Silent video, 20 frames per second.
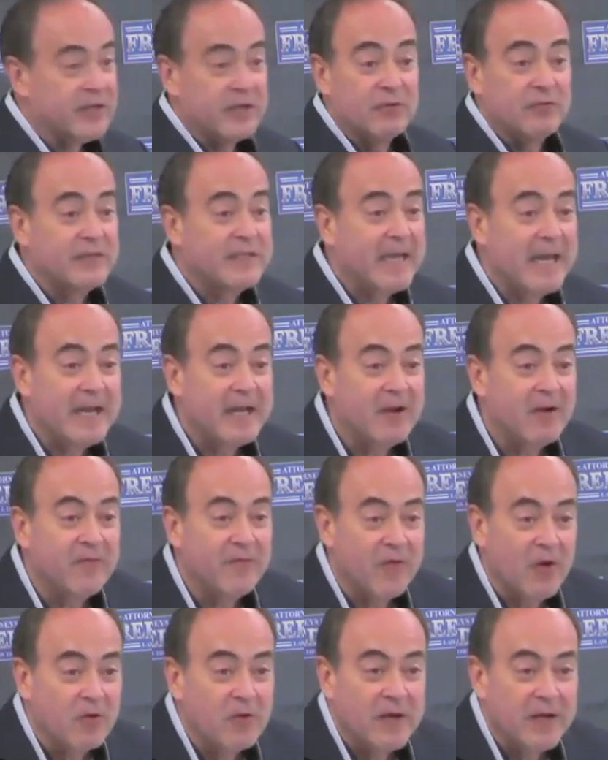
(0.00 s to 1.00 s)
Do you take a
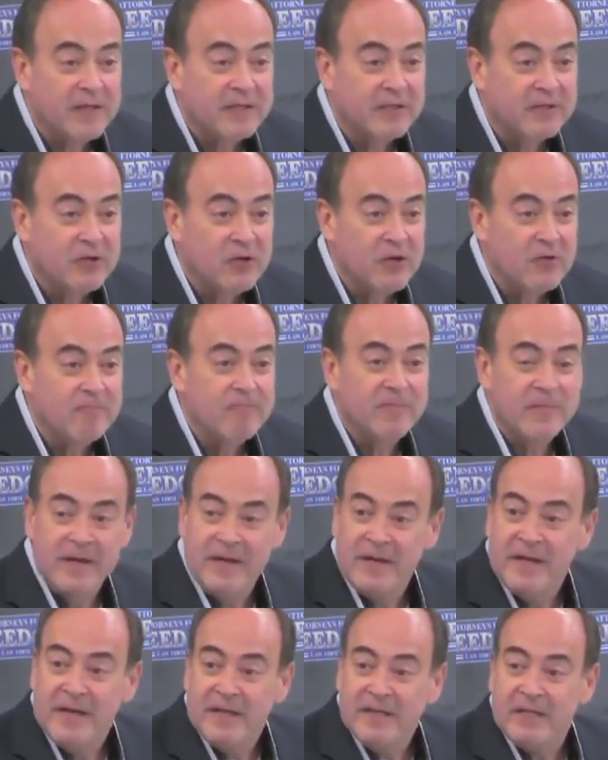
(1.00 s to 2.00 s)
focus group?
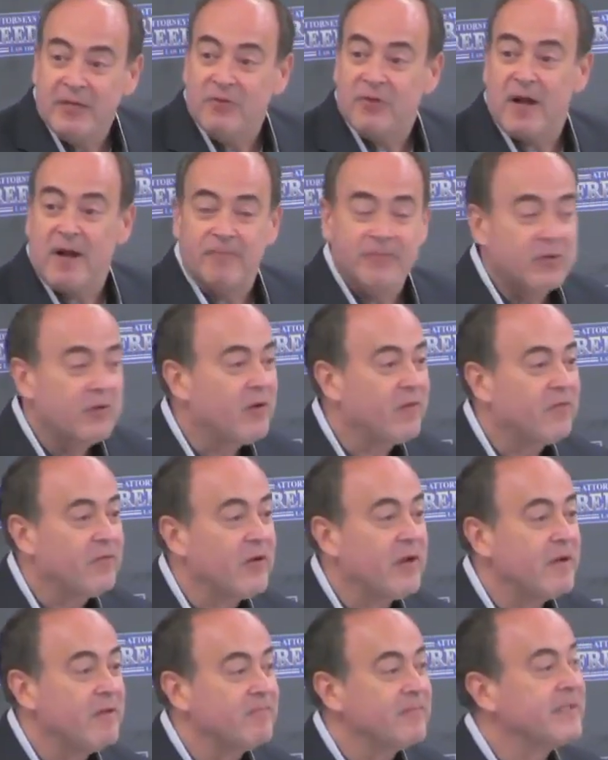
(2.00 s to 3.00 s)
Do you come to a
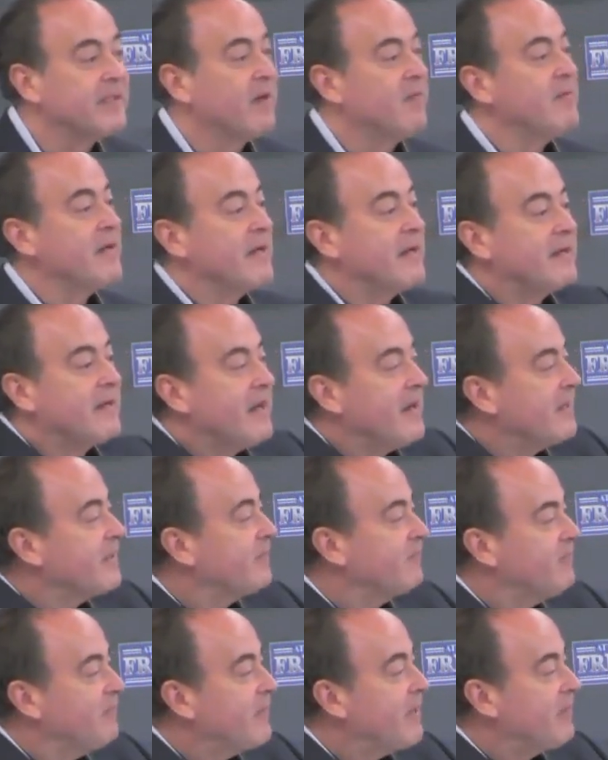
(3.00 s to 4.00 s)
Freedom Summit and
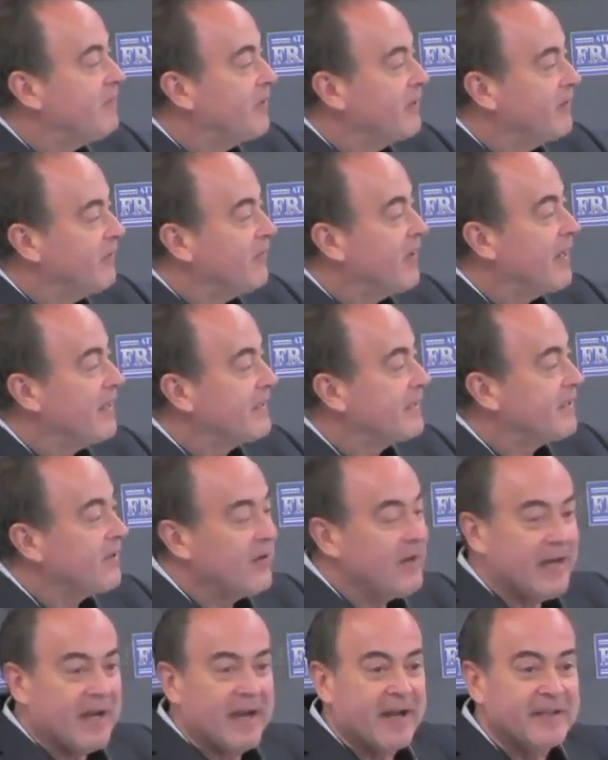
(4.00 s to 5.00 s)
ask people to raise
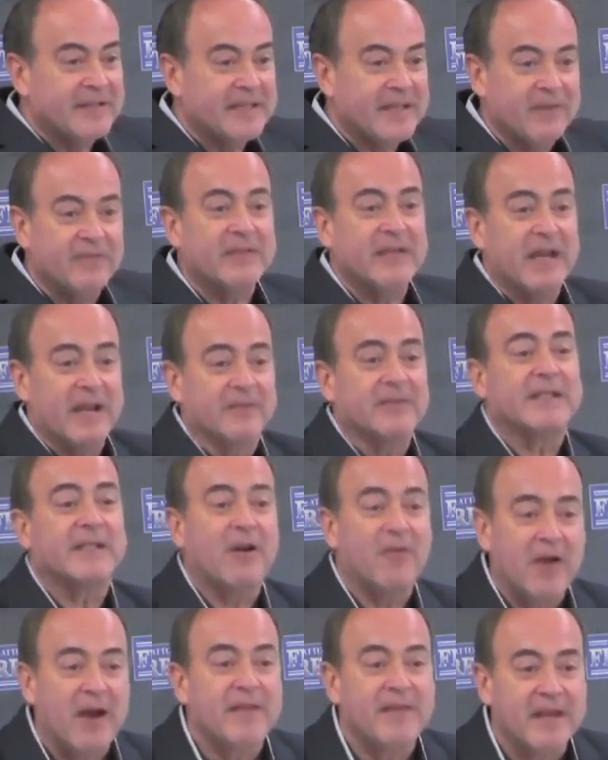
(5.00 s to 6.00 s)
their hands? If
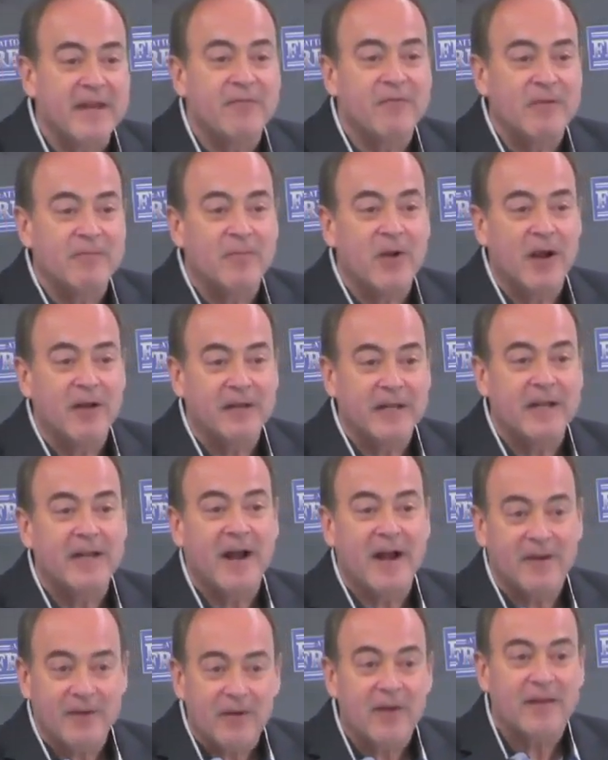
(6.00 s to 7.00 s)
so, I think we probably
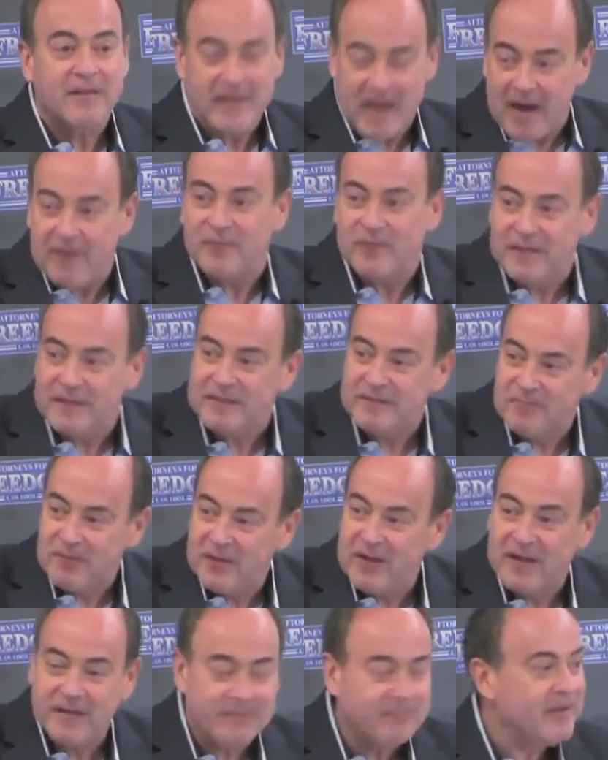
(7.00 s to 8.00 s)
got that
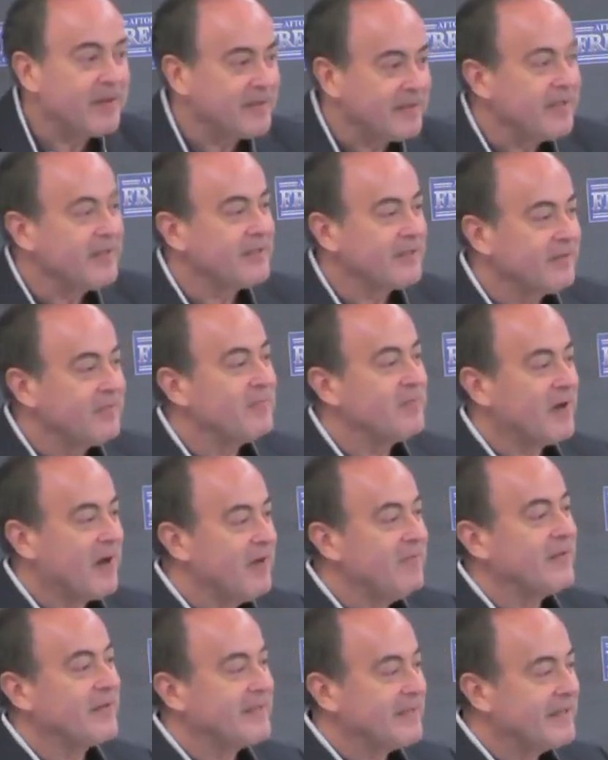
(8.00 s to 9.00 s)
reasonable expectation of
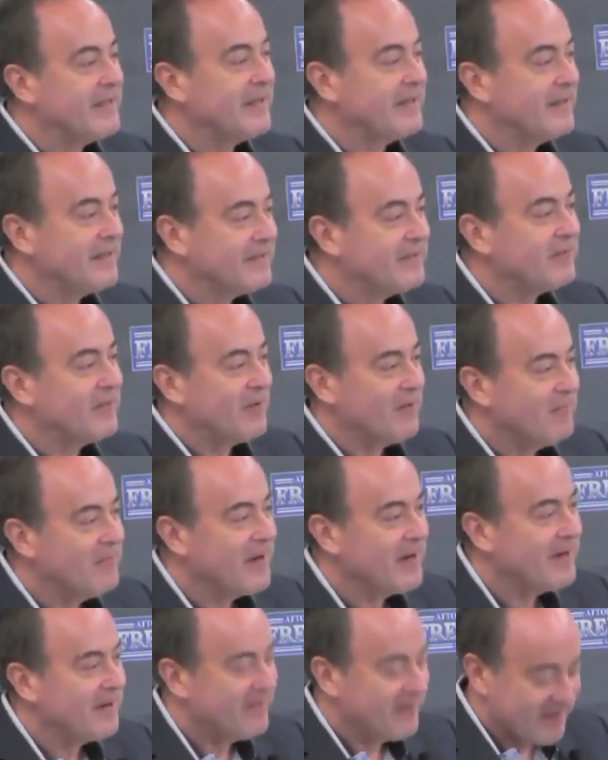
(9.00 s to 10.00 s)
privacy in this room
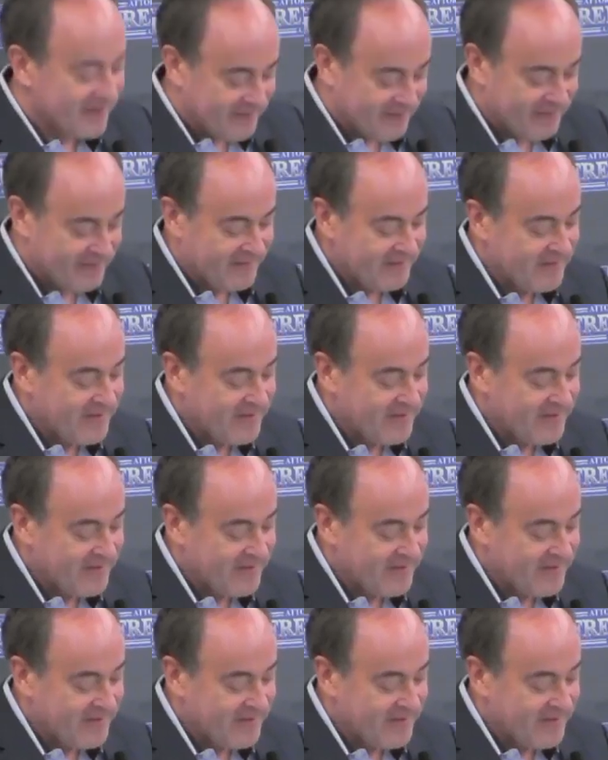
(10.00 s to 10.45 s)
anyway.